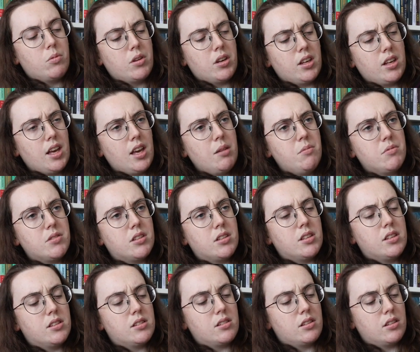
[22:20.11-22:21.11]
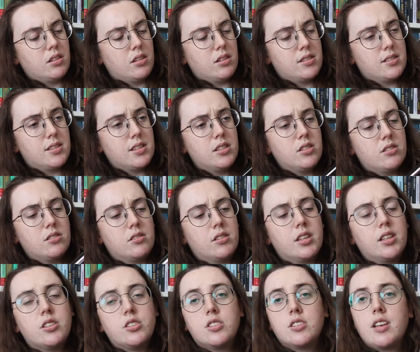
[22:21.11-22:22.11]
When it came to these uh, stenciled
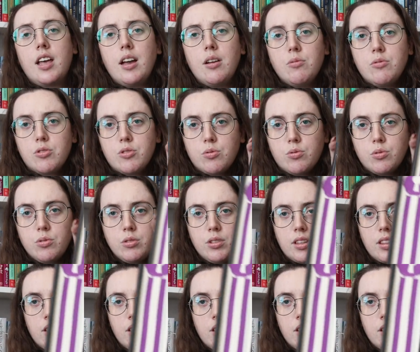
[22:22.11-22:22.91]
edges, I truly